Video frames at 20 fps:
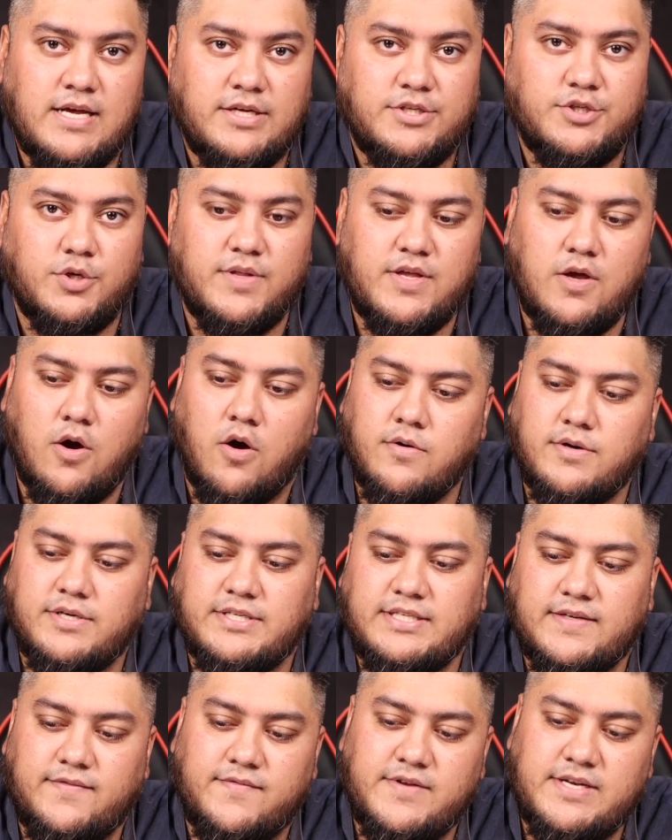So the Honor
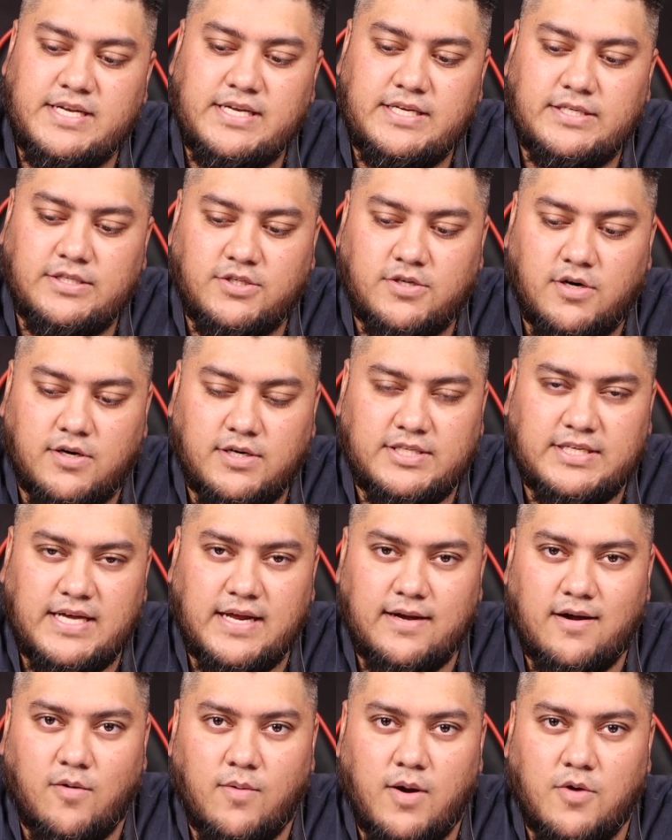70 starts
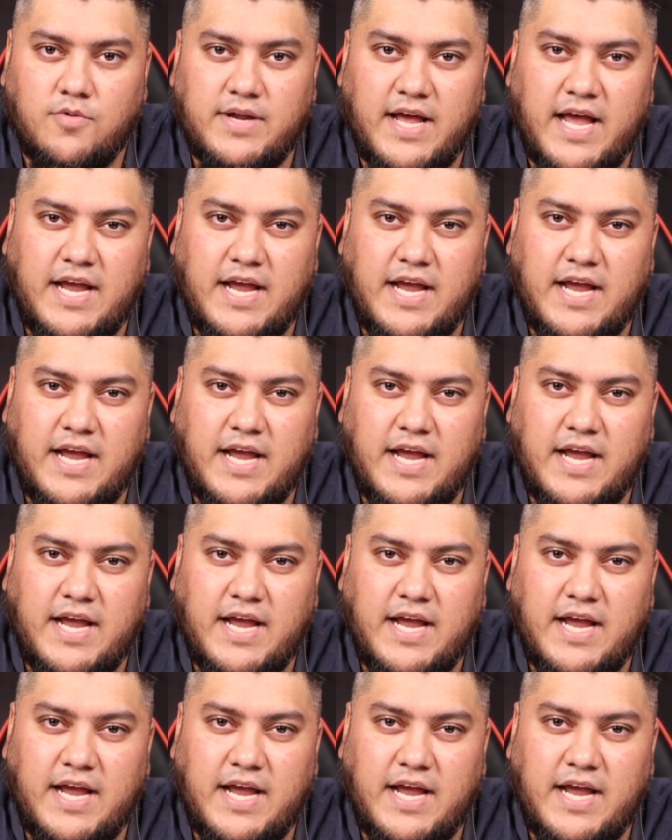at around